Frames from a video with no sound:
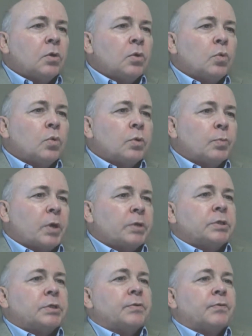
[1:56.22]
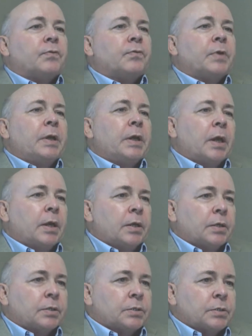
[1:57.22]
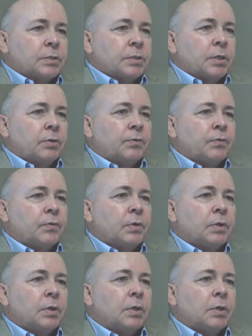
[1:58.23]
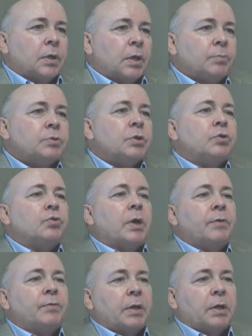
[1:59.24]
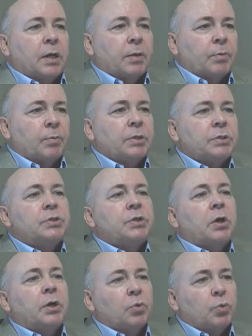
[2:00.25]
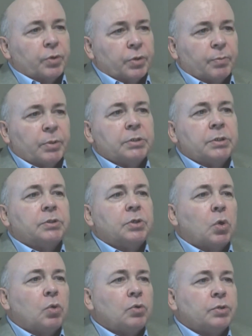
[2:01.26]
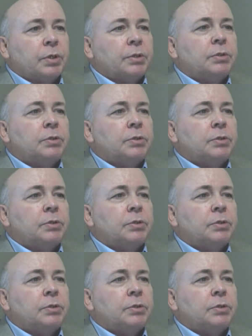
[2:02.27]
Well, the process of EA itself helps to drive that alignment by starting with the business goals and